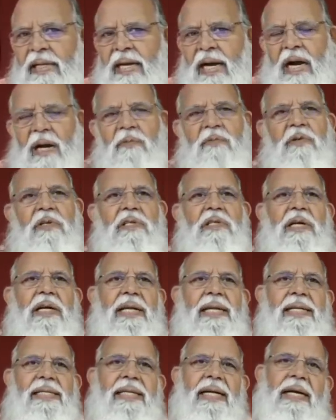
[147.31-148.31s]
After
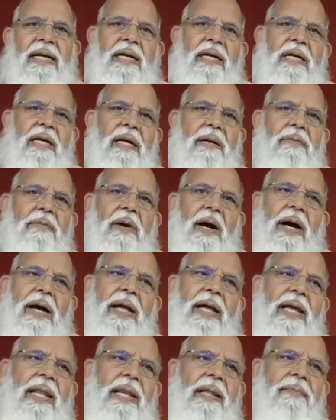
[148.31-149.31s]
studying second time,
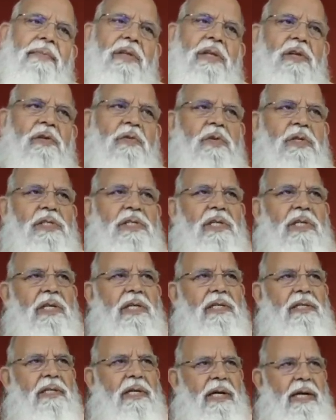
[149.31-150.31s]
again if this question
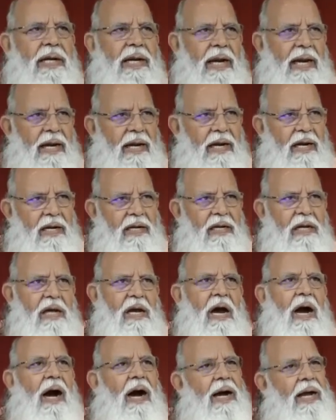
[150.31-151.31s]
is retained,
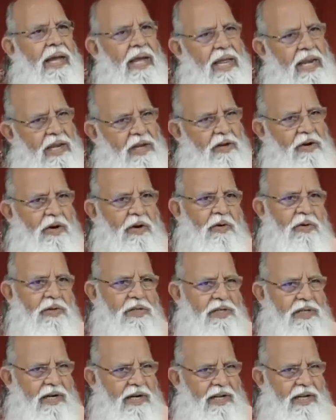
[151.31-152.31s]
again you have to
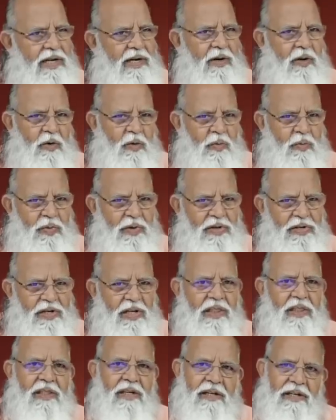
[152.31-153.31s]
study
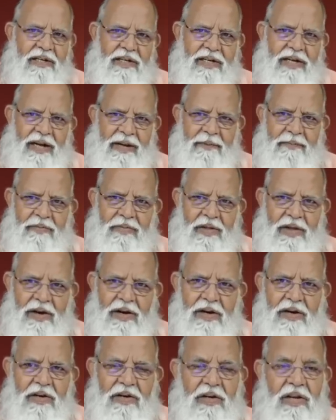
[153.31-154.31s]
Kathopanishad third time
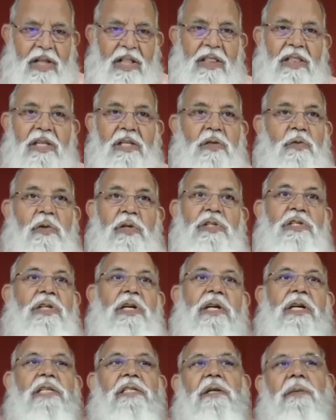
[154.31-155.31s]
till this
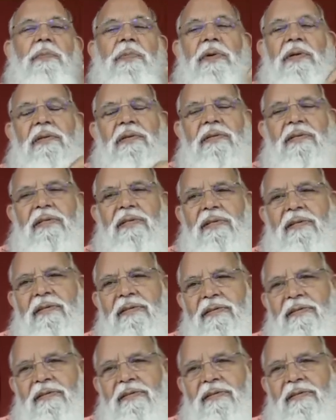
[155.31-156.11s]
question disappears.